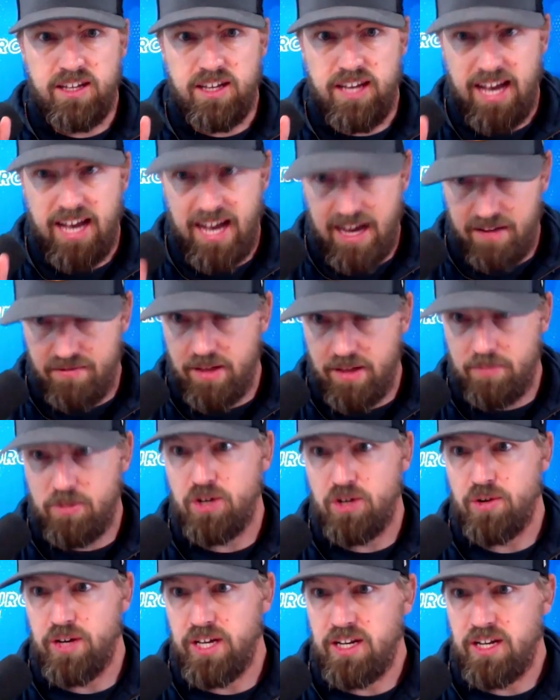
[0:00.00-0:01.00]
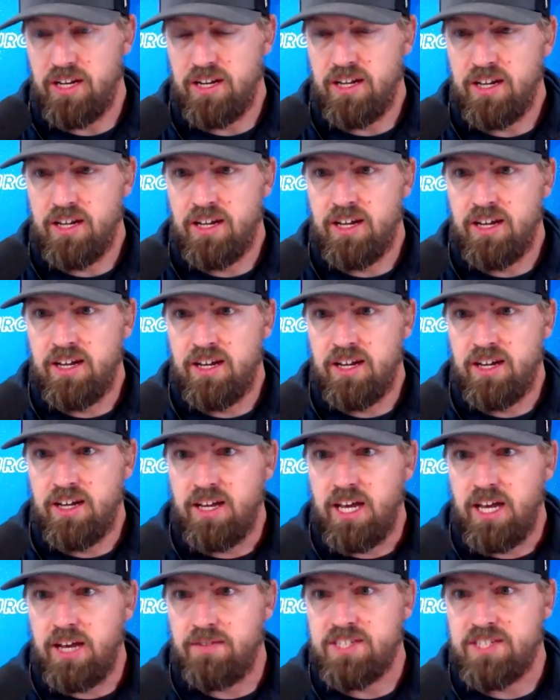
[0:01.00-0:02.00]
have them do it.
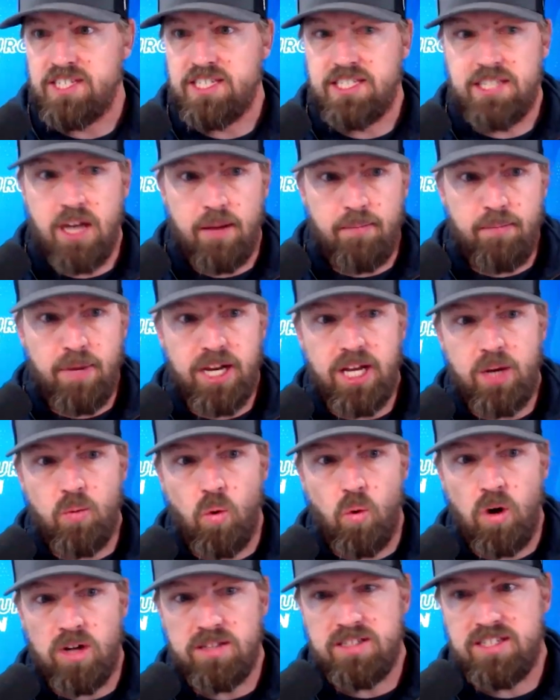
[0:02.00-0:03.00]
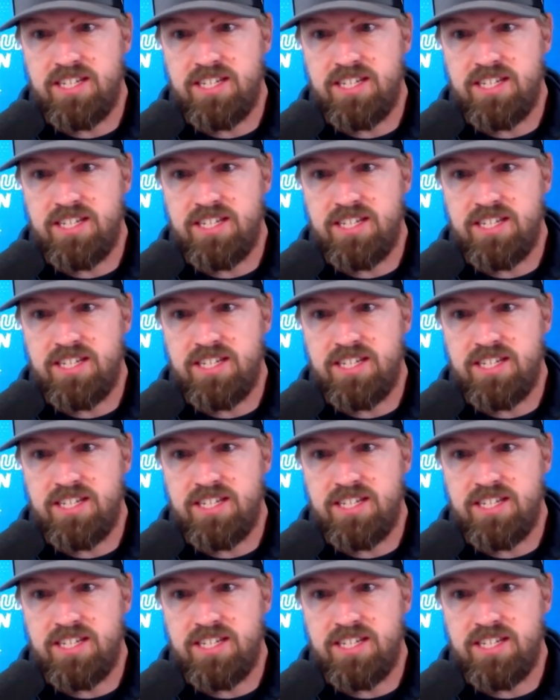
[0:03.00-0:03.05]
If somebody wants